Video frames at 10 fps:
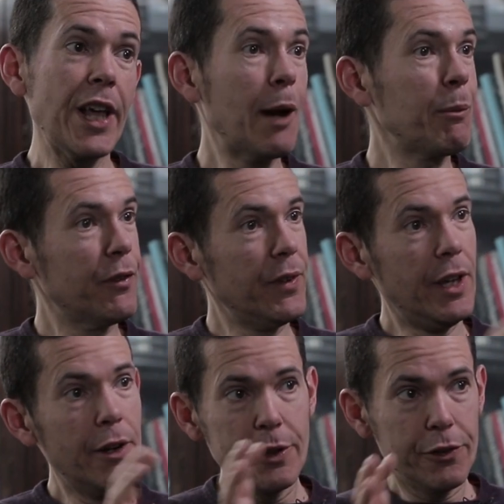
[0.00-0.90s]
the
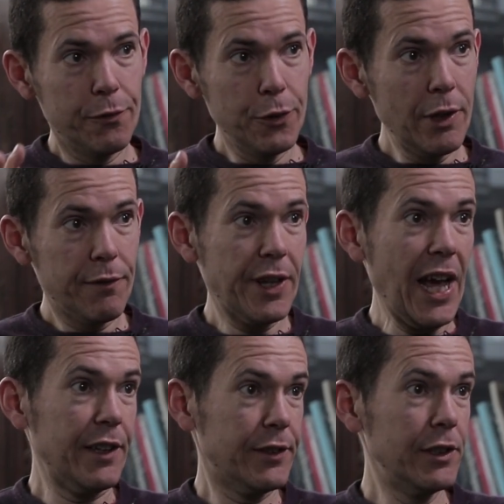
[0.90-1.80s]
atmosphere is full of
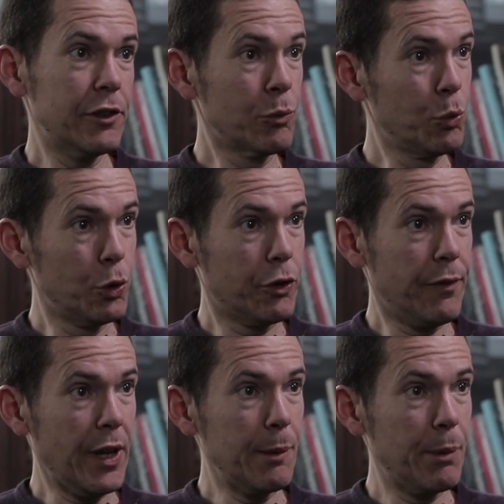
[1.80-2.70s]
gases and water
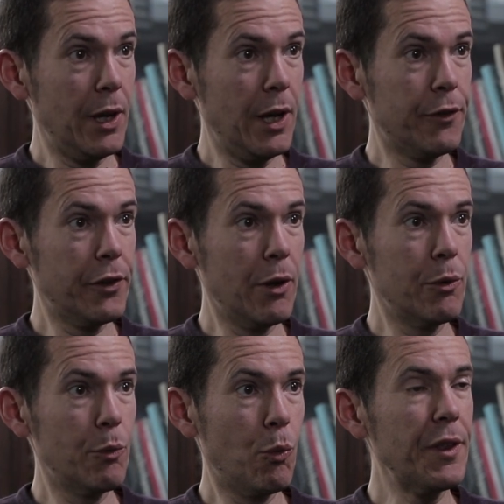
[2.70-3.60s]
vapor. And so,
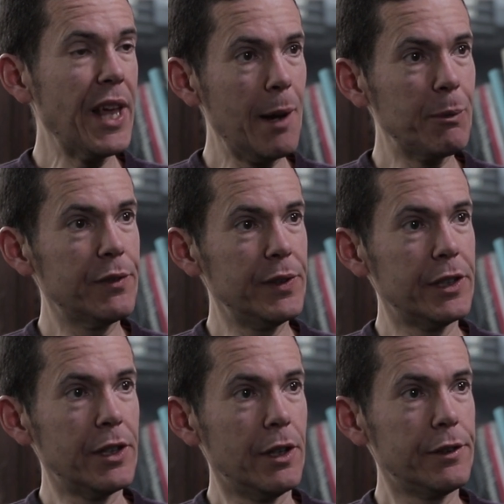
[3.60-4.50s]
what the
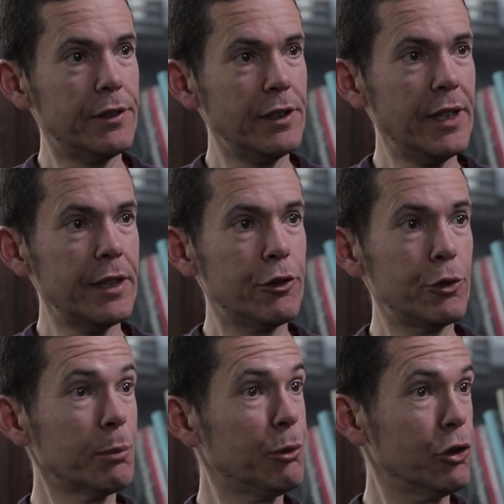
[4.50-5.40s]
atmosphere does is it tends
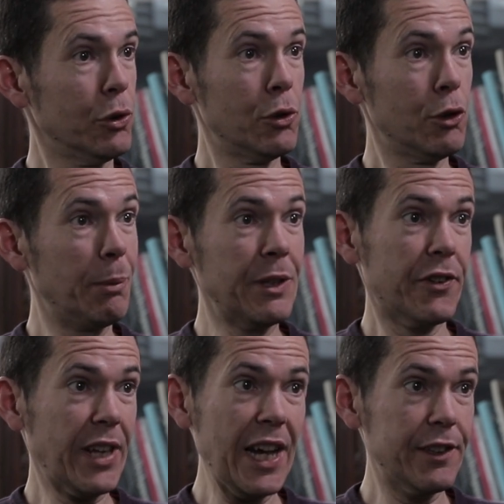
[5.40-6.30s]
to absorb and
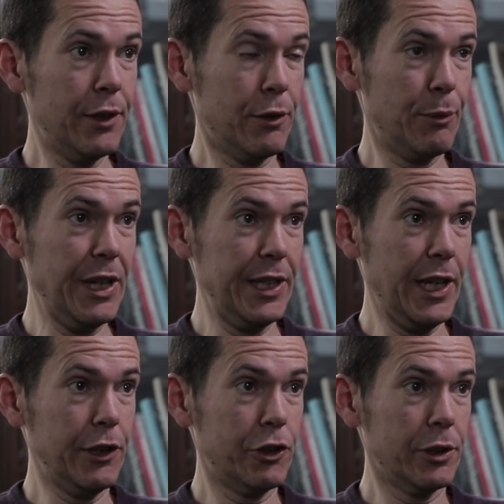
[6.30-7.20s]
scatter
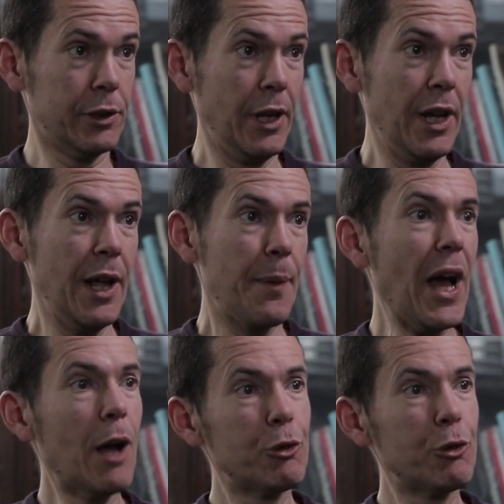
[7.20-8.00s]
radiation. That